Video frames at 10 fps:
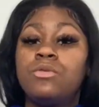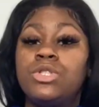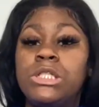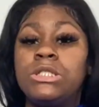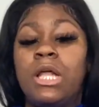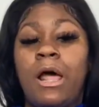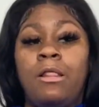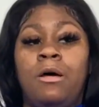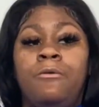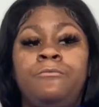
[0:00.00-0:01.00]
routines that I
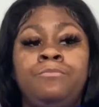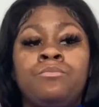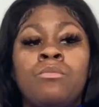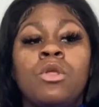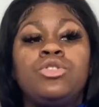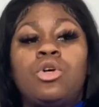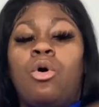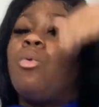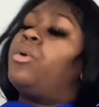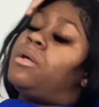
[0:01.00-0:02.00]
love.
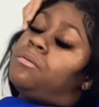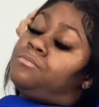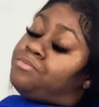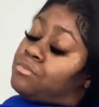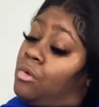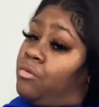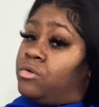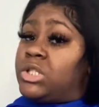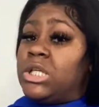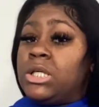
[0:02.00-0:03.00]
So with
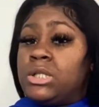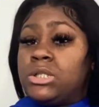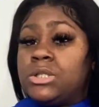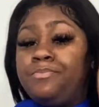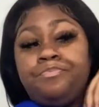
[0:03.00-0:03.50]
routines,